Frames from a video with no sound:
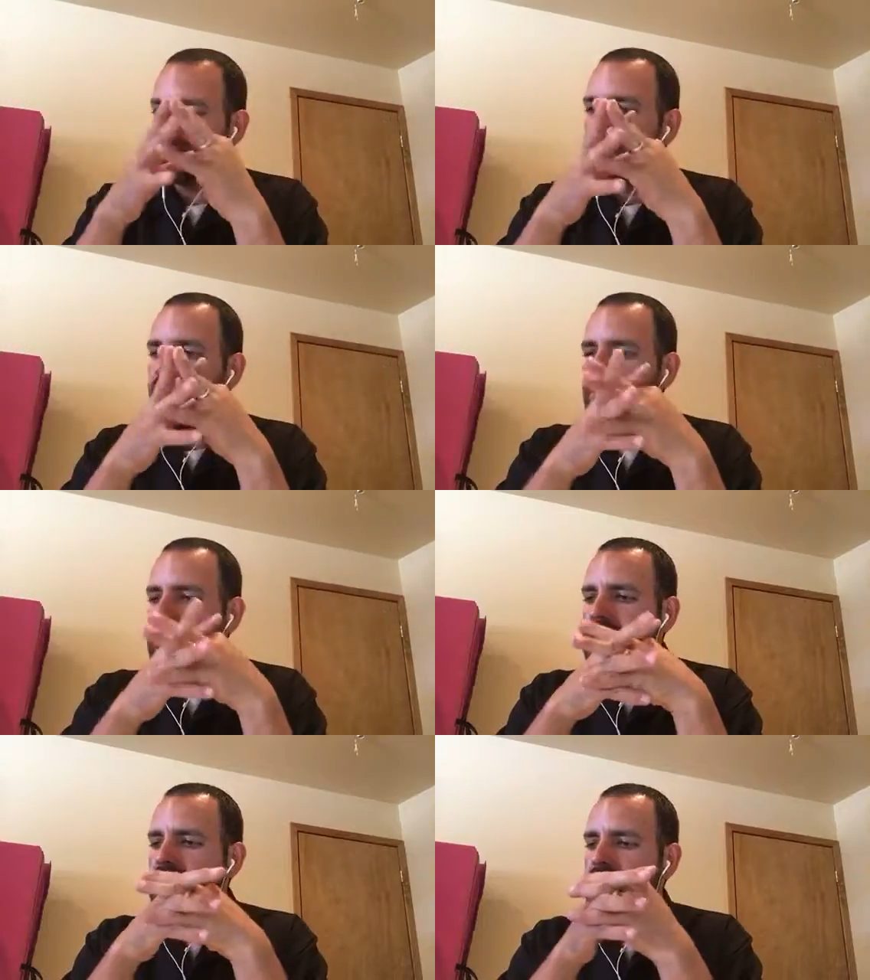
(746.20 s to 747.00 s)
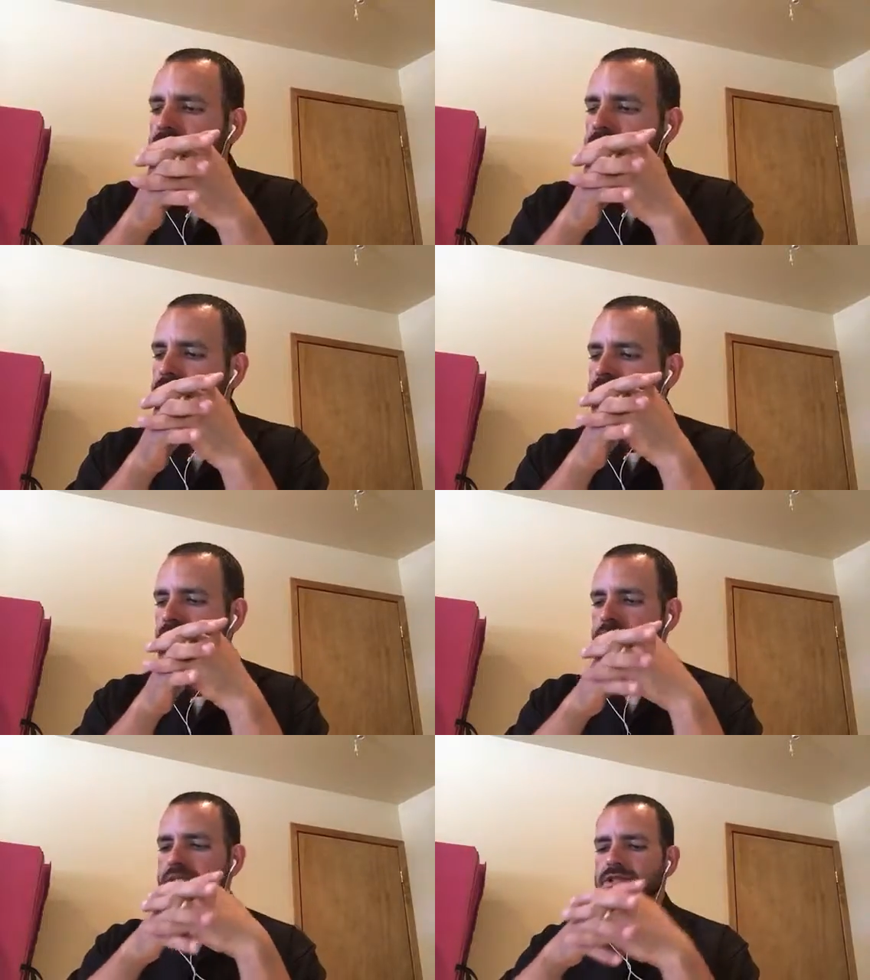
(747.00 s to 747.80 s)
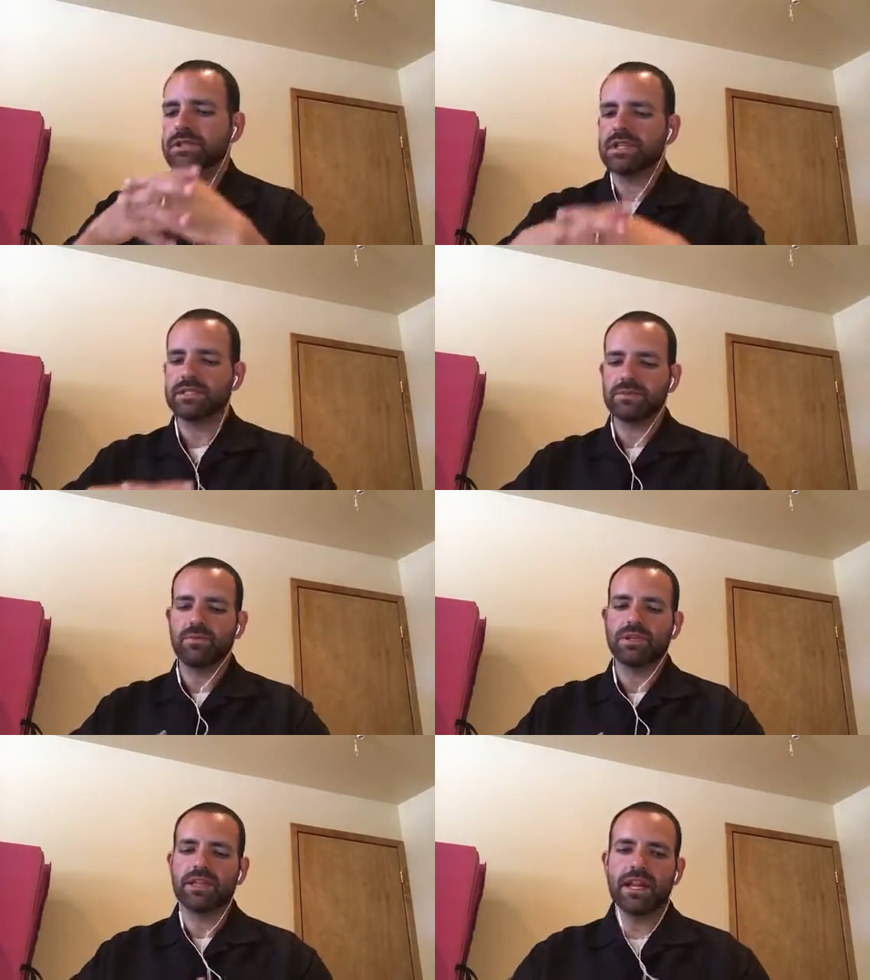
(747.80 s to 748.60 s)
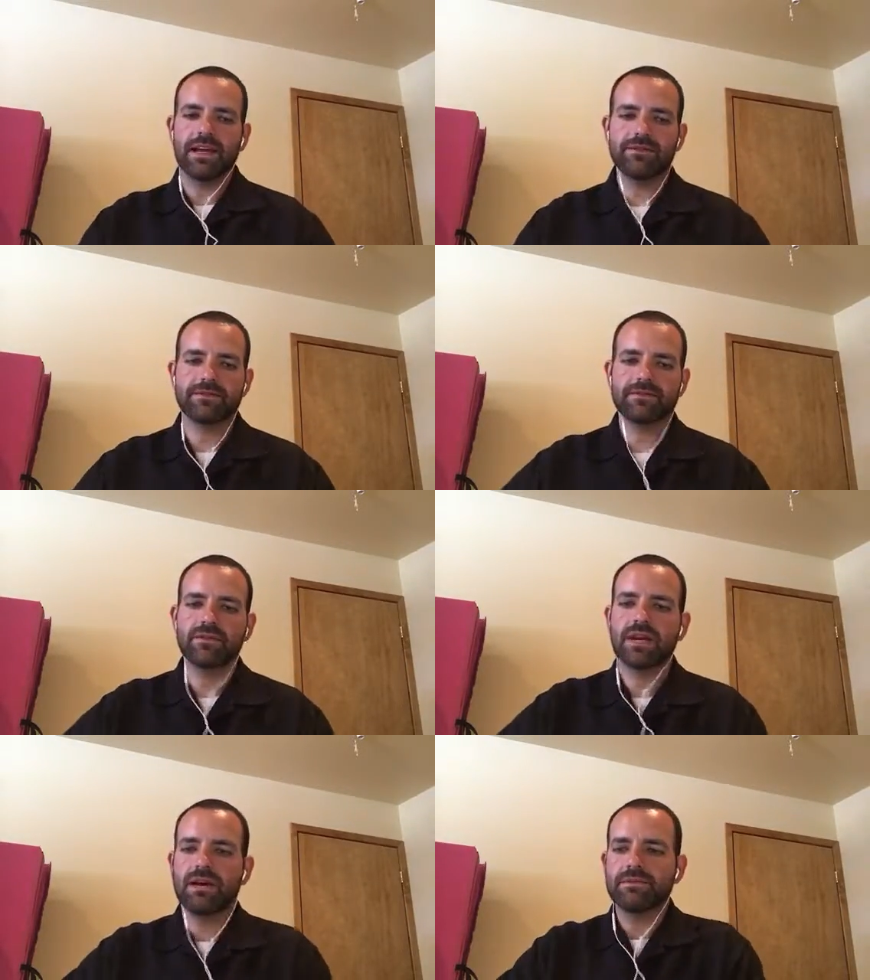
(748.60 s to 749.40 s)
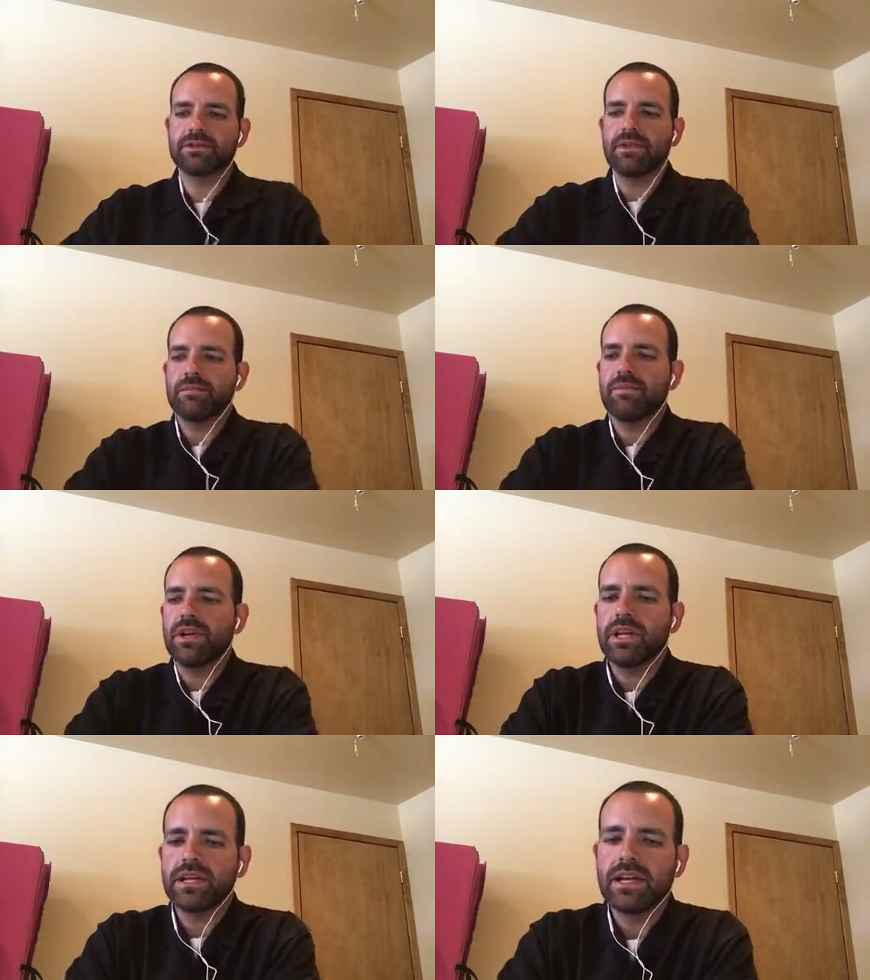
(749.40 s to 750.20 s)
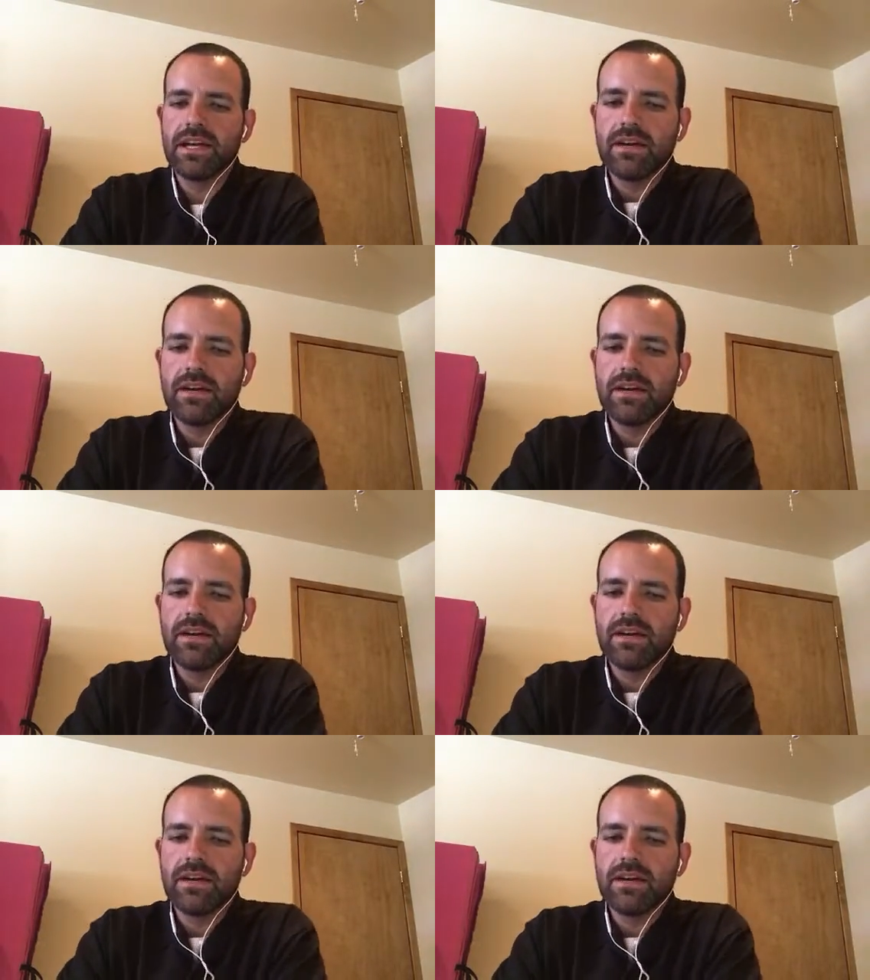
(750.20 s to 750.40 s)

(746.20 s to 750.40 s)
countless dreams of religions as to what the life to come is going to bring,